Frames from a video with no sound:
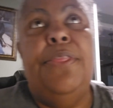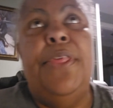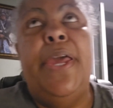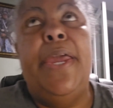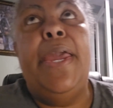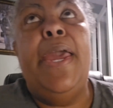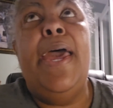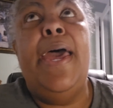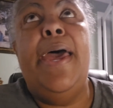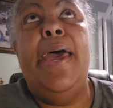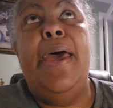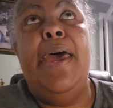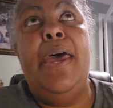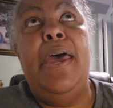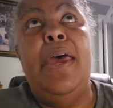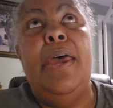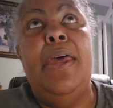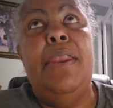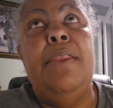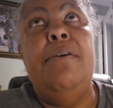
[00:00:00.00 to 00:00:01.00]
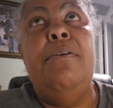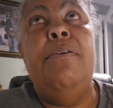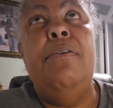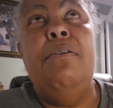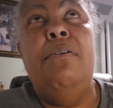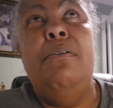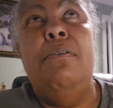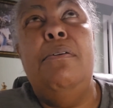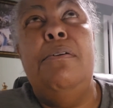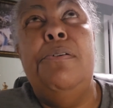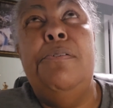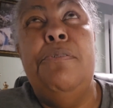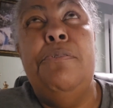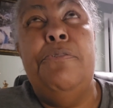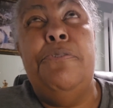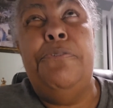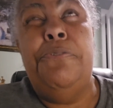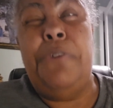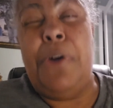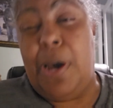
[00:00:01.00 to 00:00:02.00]
they had
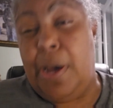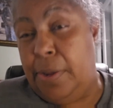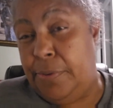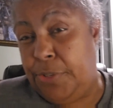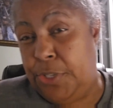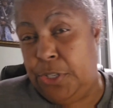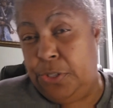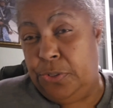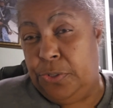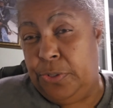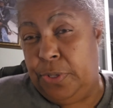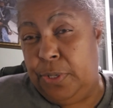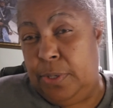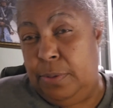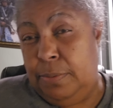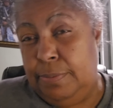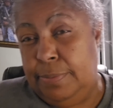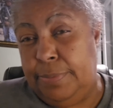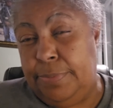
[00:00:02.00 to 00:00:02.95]
5 children.